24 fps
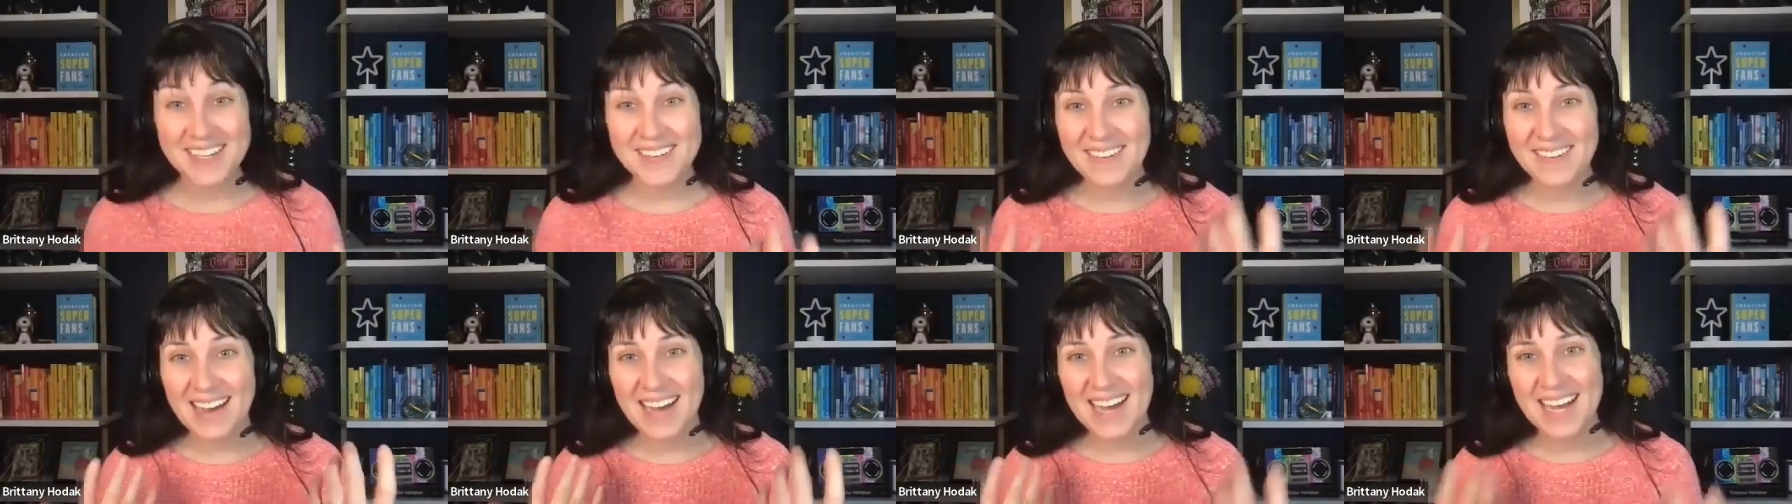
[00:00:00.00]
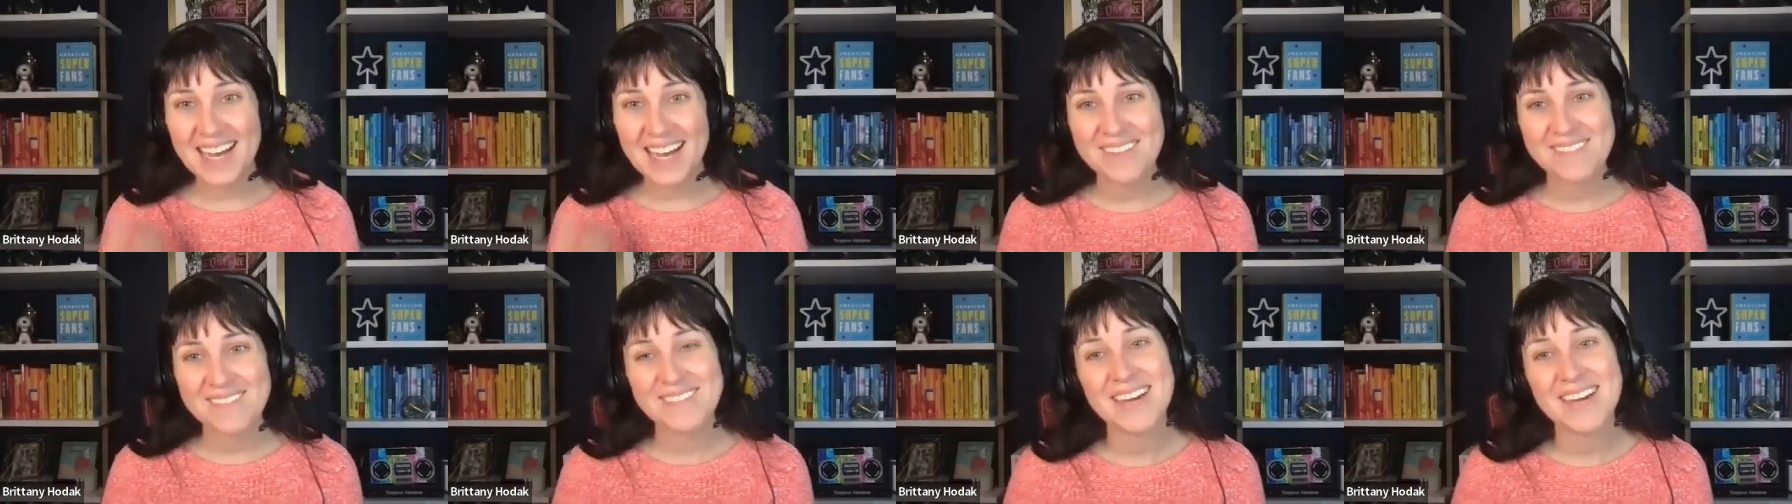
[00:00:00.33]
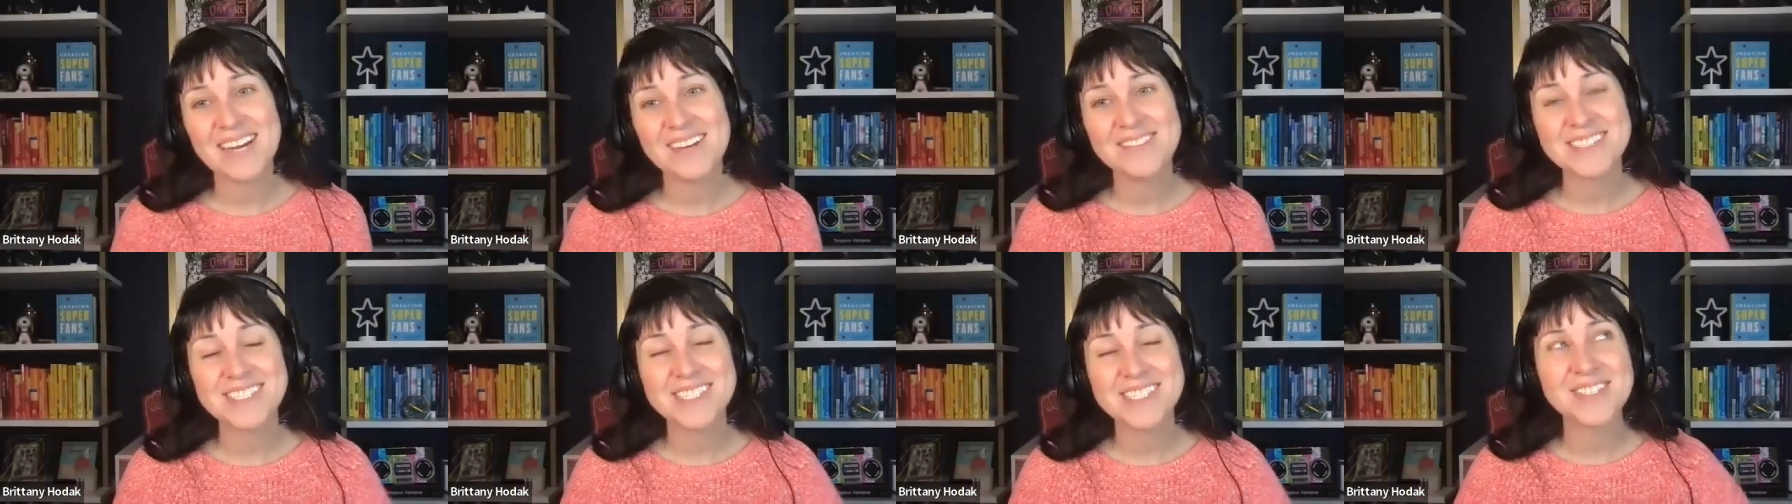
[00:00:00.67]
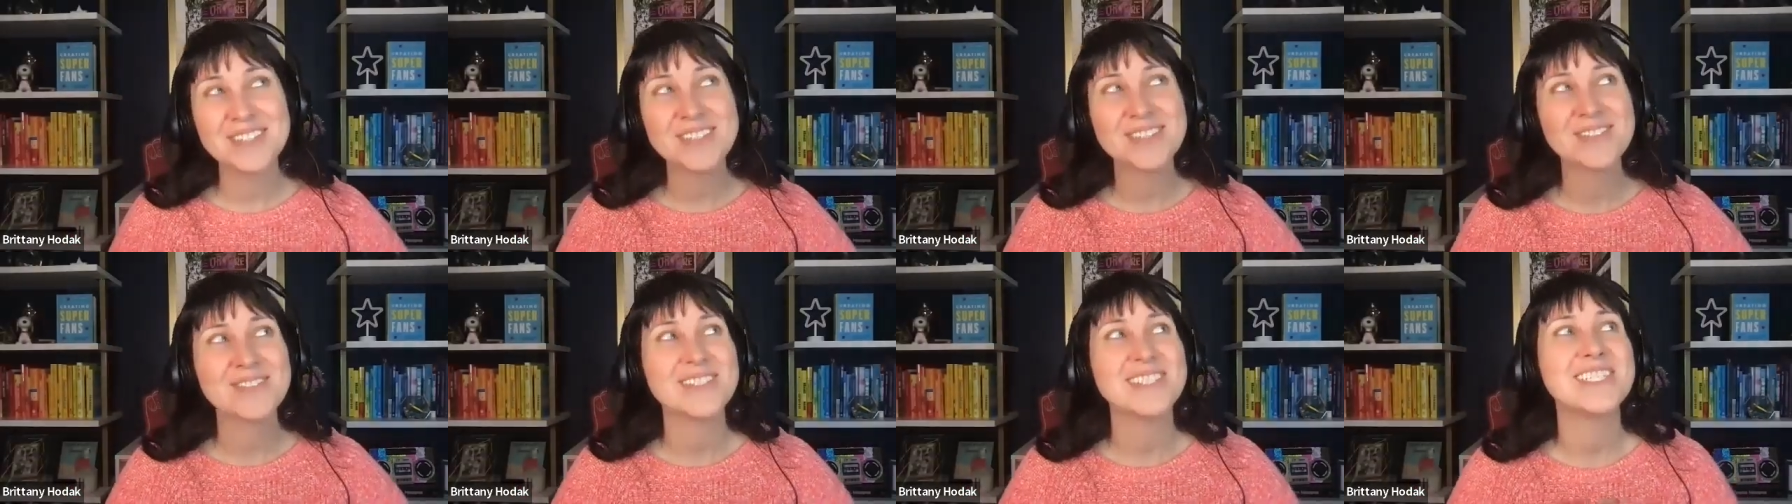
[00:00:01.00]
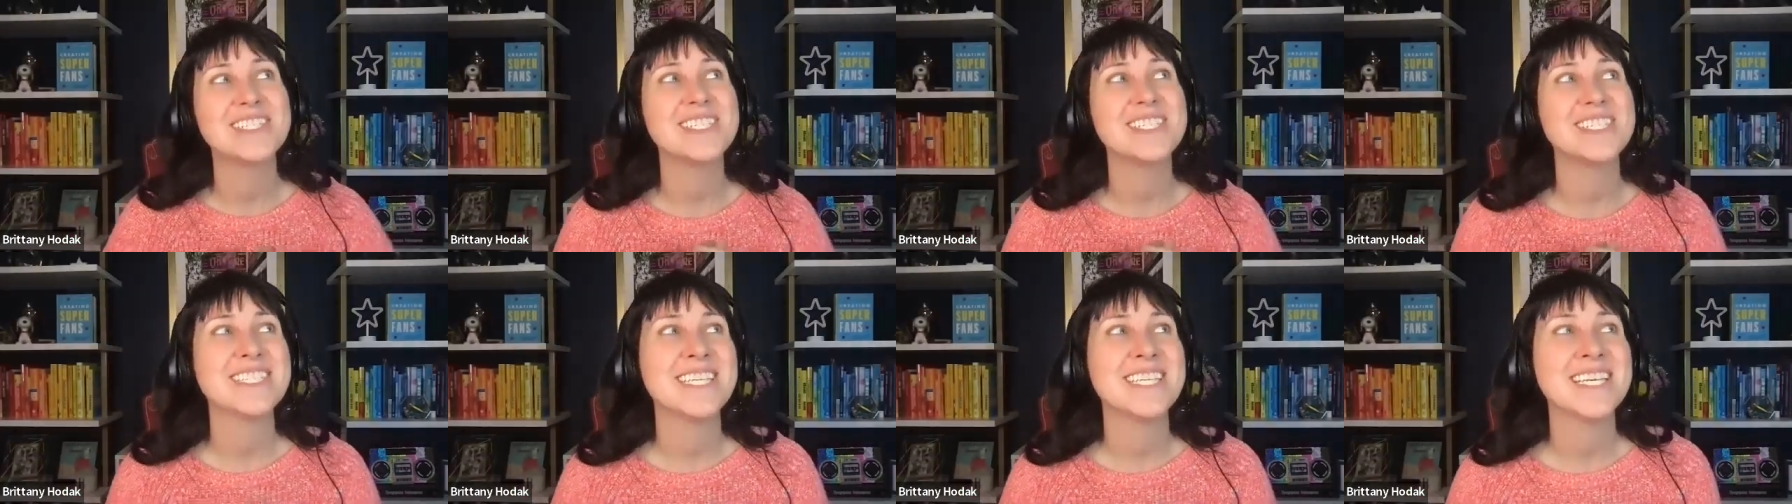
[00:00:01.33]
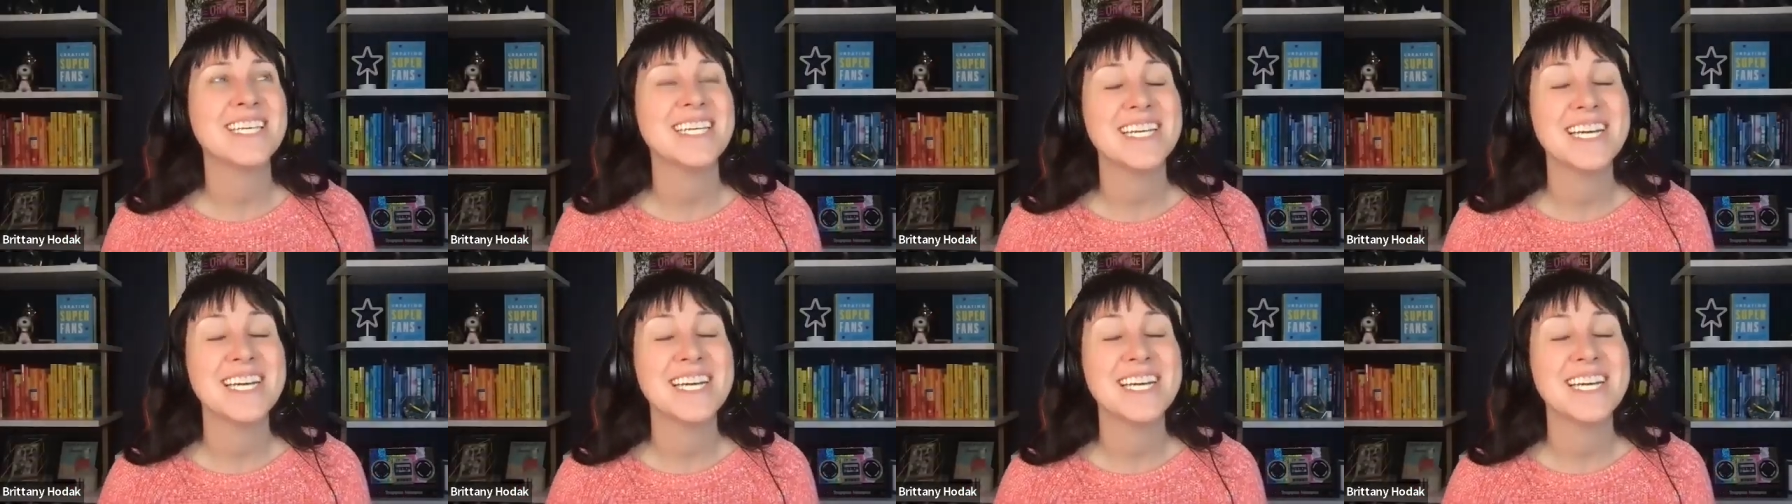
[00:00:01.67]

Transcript: I'm so thrilled